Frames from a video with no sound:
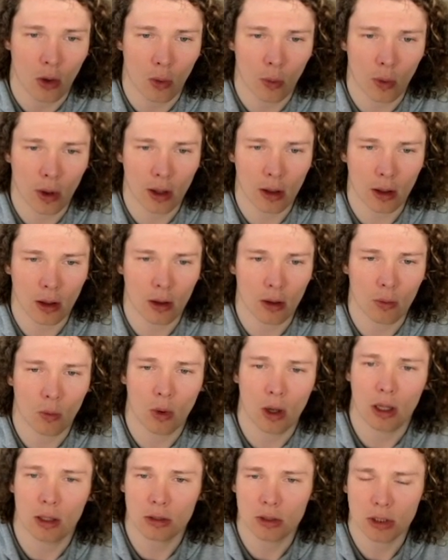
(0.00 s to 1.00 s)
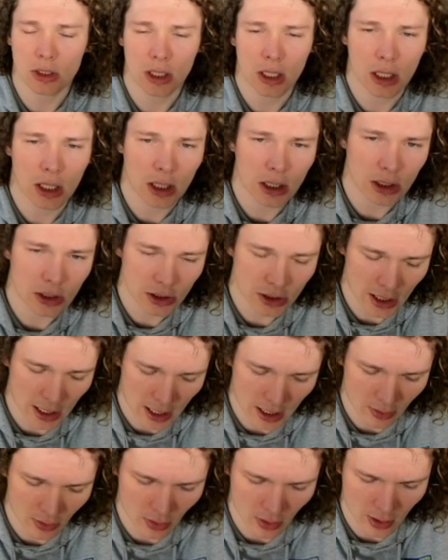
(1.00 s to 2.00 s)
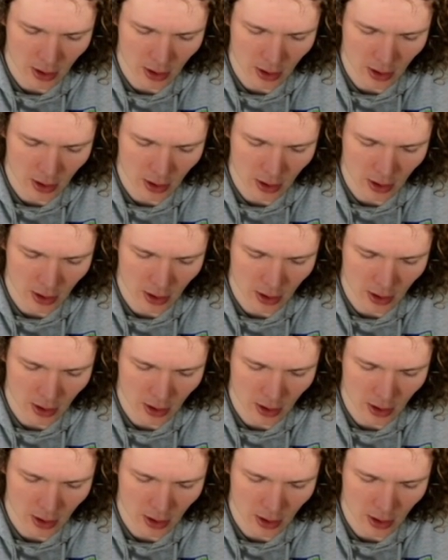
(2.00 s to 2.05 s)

Wild Charge, and